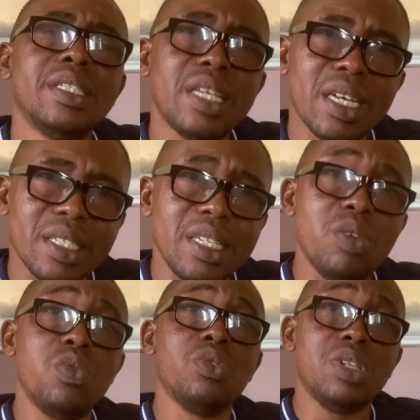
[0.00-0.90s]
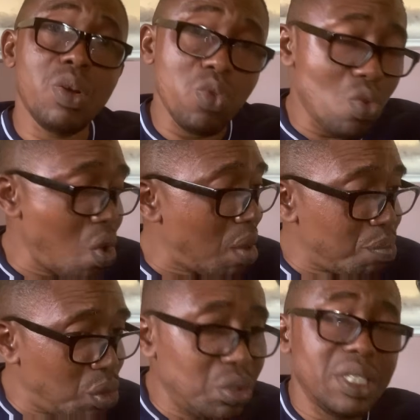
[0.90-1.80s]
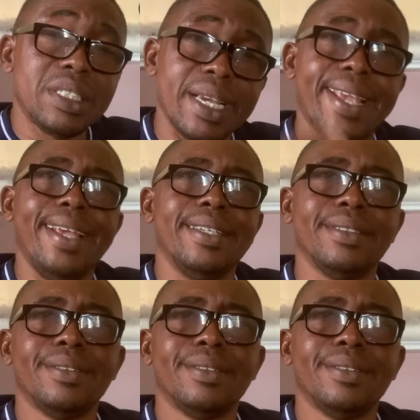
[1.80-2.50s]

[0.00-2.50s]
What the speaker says: They will go and build it again